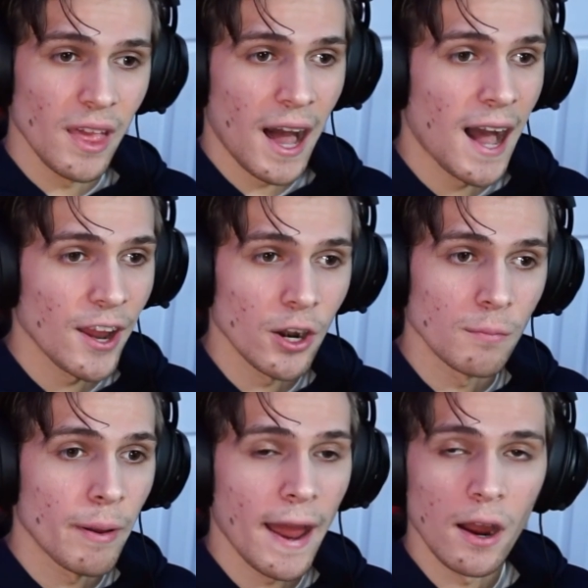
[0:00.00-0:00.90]

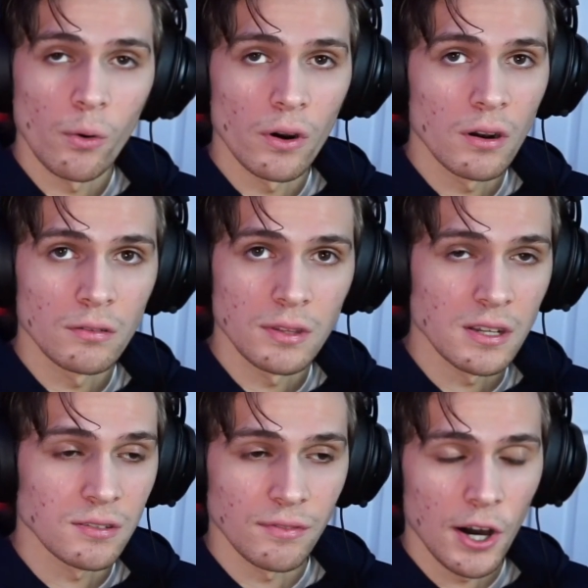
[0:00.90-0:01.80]
higher power
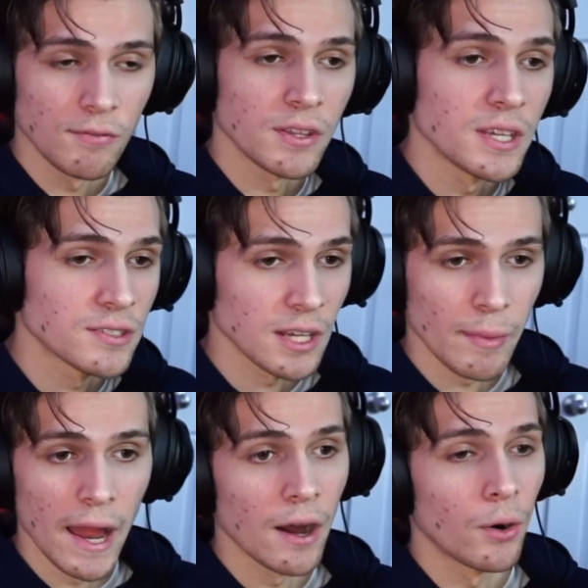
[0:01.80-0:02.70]
that is involved in this
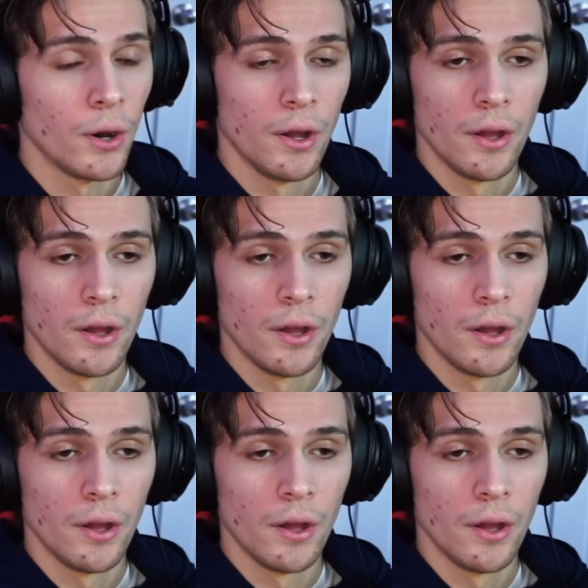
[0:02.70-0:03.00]
somehow,